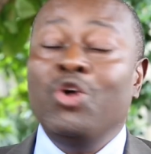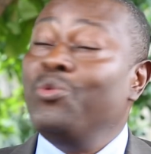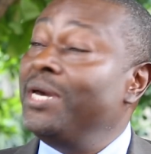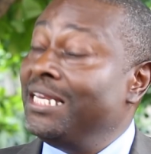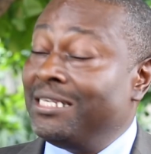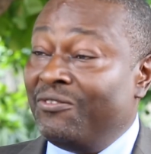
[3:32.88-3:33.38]

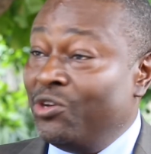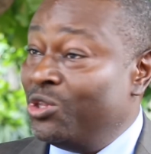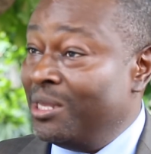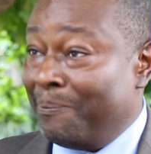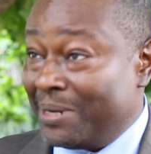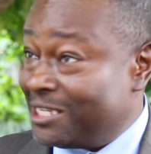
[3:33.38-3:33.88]
We
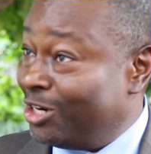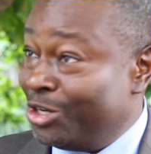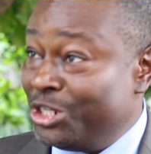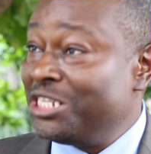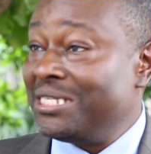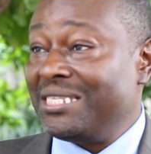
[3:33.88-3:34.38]
interviewed the
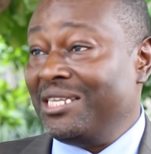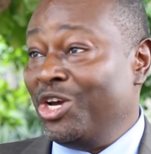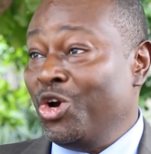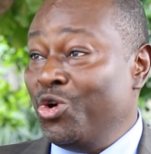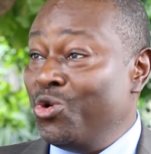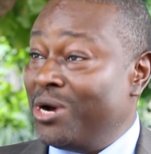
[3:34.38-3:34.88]
pathologist
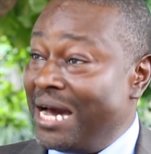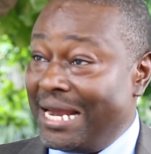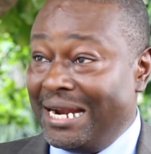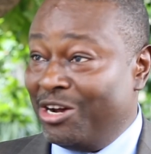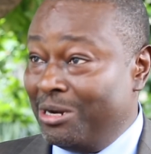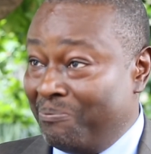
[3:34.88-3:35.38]
who
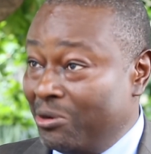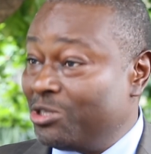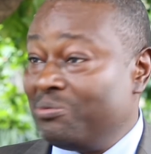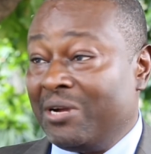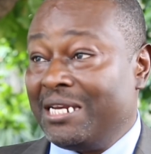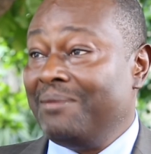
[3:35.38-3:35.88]
carried out the
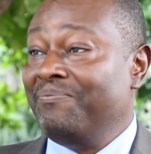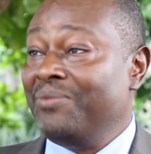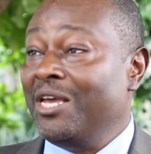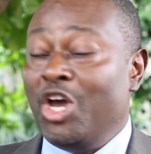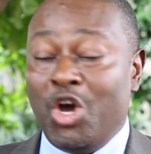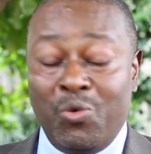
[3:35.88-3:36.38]
postmortem.
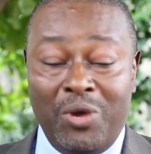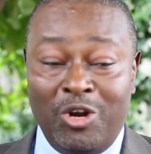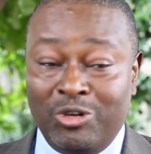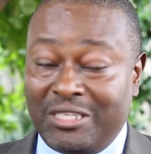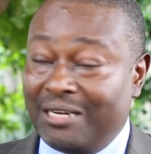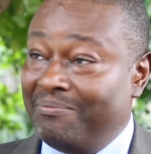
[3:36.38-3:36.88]
We
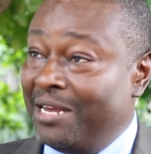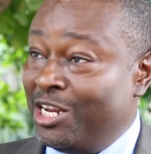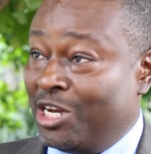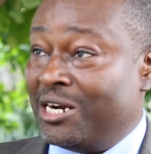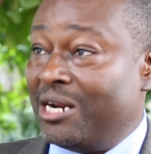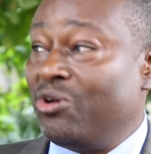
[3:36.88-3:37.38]
looked at
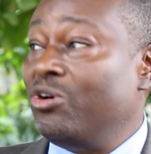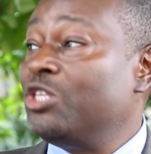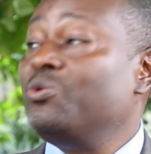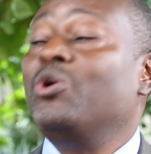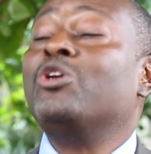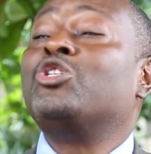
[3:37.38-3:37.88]
medical
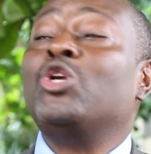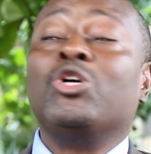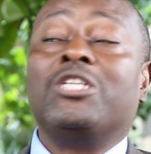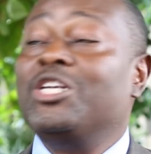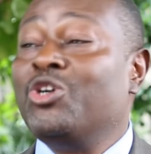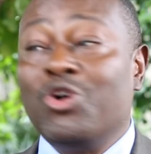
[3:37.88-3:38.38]
records. We also
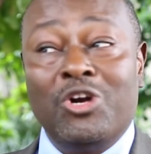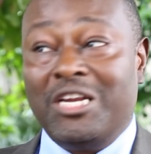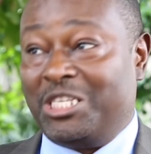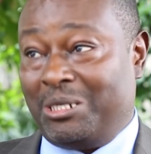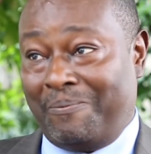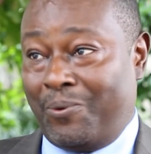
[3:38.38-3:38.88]
looked at the
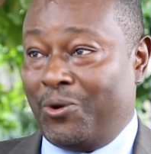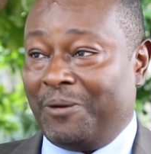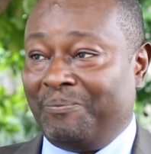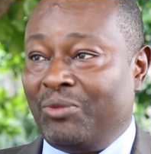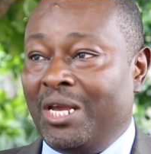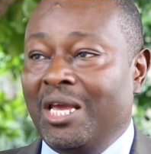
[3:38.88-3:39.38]
coroner's report.
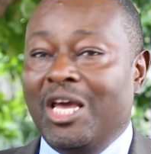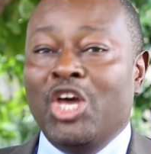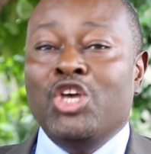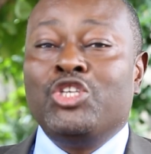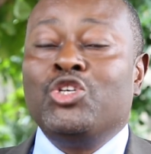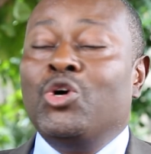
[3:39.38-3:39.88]

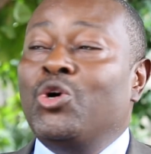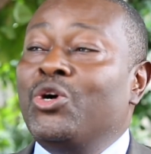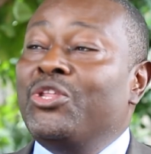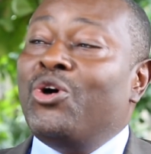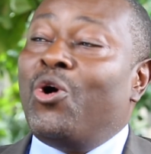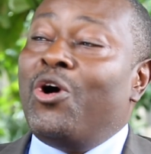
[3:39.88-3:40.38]

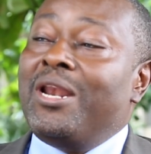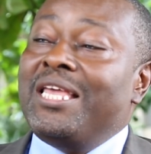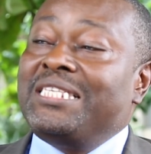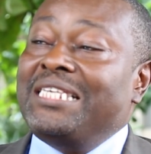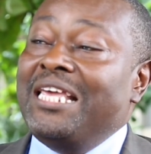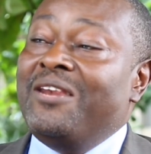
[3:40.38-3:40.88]
So all
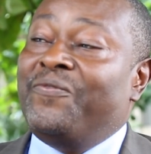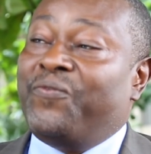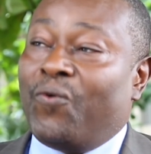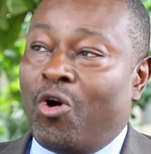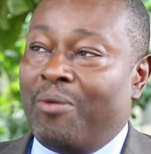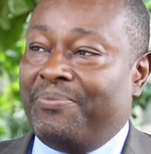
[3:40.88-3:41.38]
this
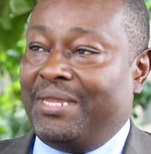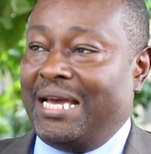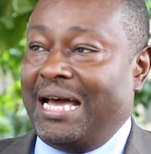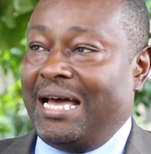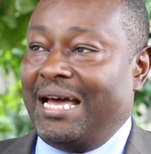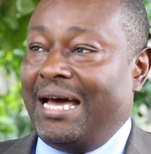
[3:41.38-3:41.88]
informed,
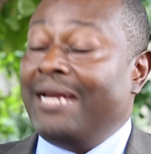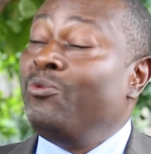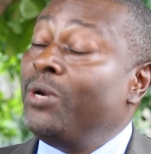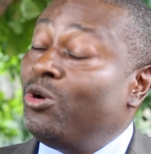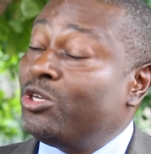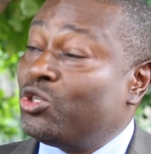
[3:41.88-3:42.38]
and
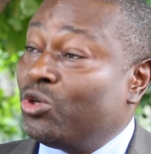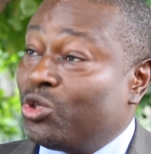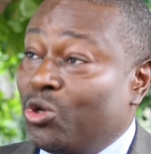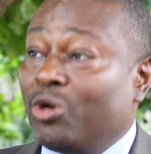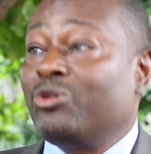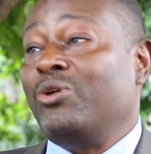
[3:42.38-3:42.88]
we also
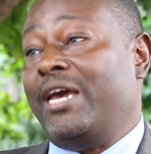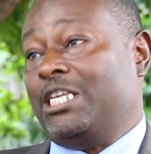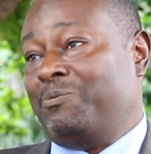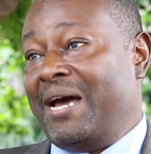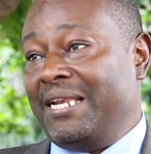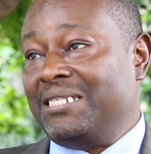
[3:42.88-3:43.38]
talked to
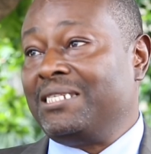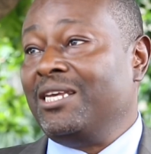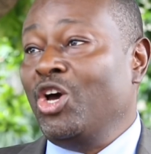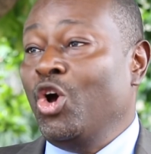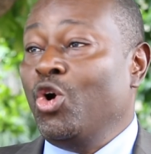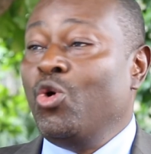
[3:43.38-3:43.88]
experts
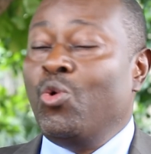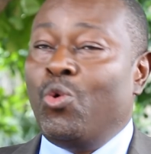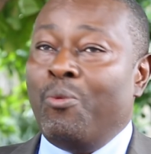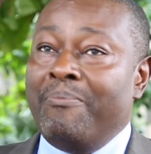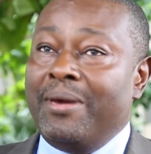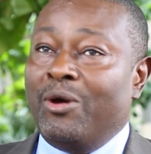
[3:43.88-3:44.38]

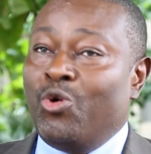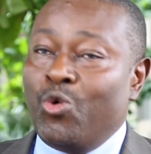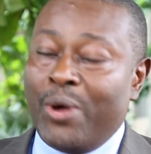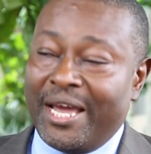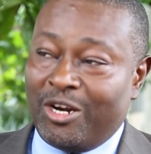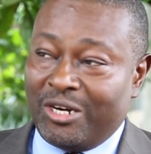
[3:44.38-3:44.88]
who
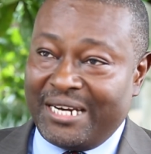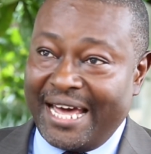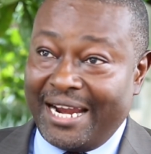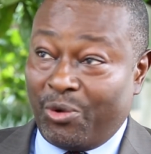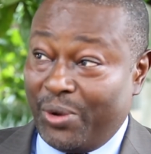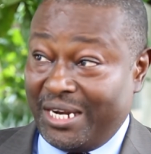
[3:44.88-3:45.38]
were not
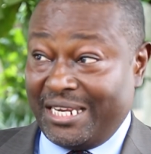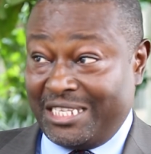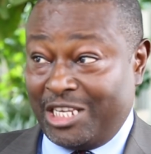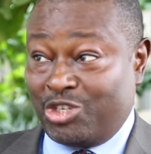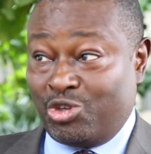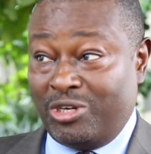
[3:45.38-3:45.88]
direct
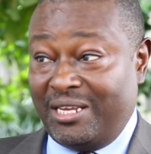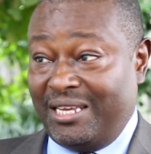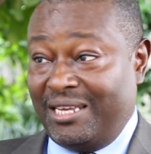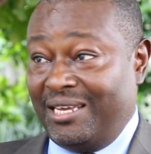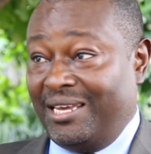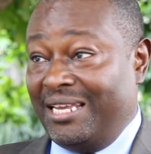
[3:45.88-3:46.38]
witnesses to
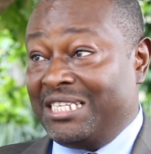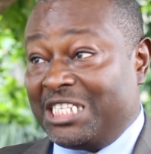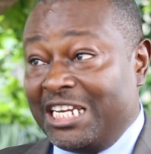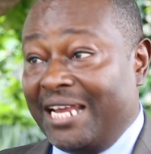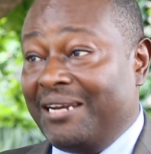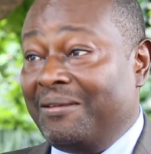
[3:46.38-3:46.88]
the
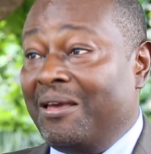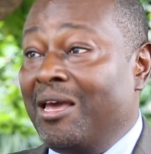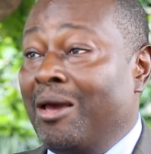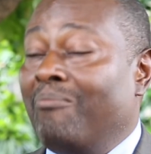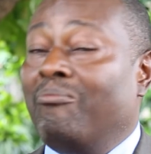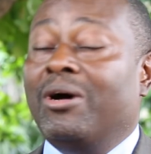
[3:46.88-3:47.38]
incident,
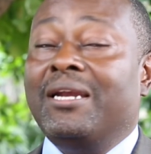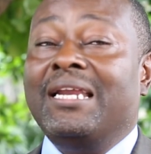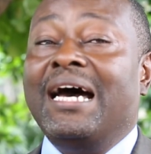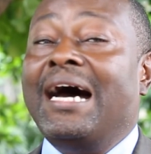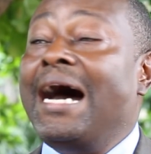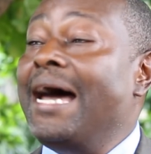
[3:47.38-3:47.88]
but
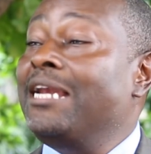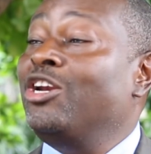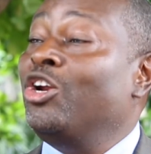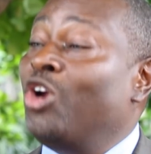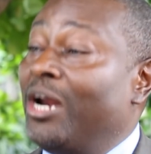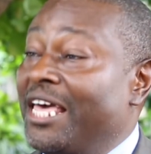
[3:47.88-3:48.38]

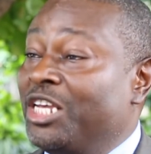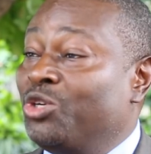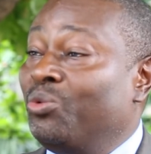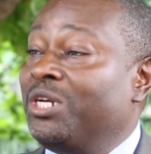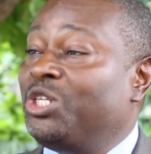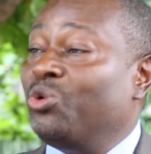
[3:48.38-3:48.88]
had knowledge
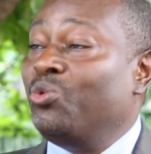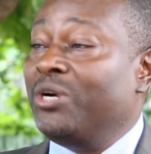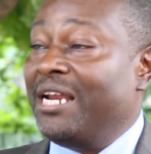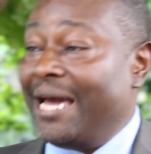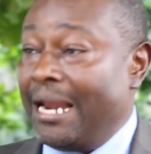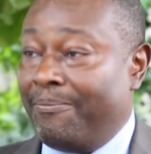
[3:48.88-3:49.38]
which
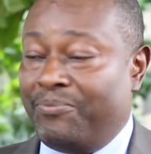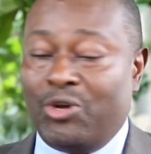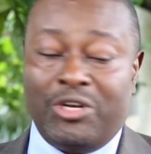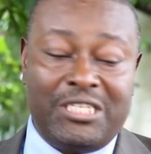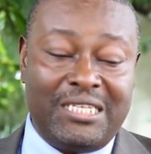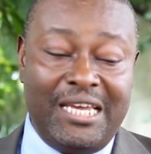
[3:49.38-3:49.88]
would help
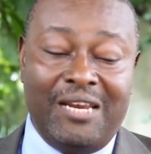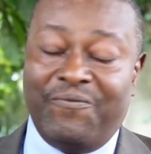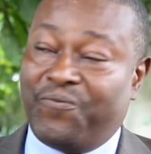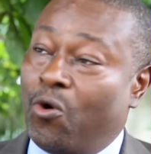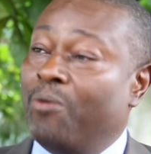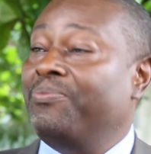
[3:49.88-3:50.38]
us
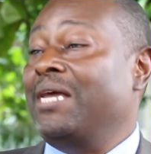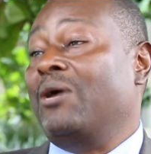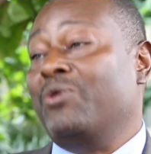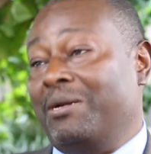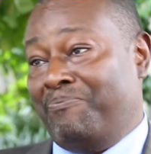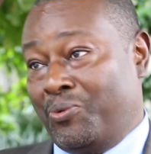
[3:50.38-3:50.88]
inform
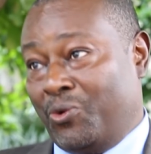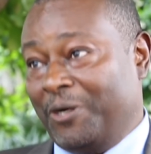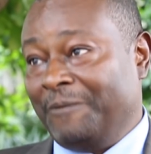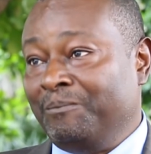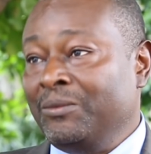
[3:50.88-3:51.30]
our report.